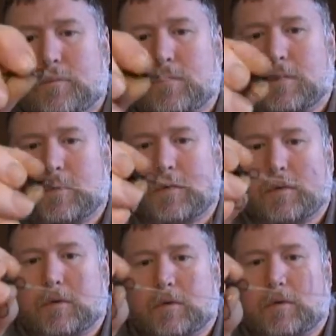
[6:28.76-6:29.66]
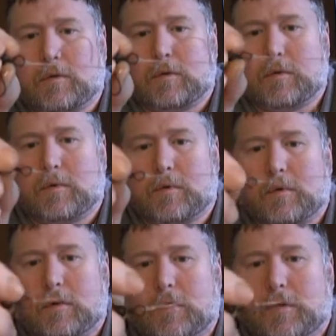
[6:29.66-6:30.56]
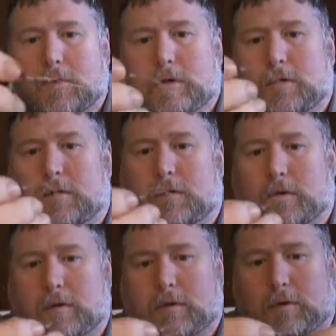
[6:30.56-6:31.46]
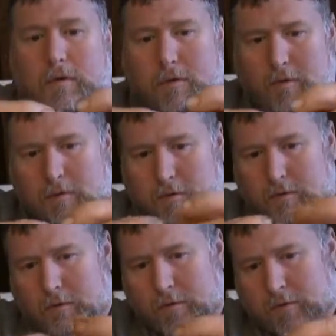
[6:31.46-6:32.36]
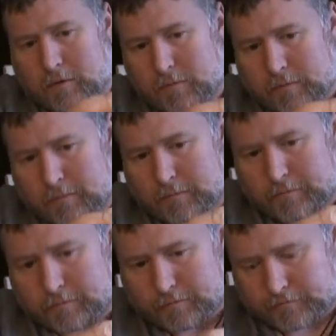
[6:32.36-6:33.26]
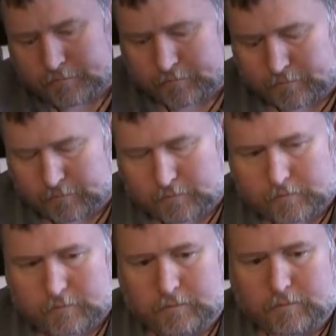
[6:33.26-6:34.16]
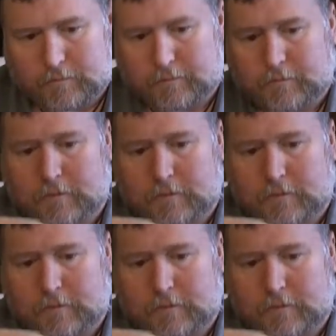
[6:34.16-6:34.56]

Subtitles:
(silence)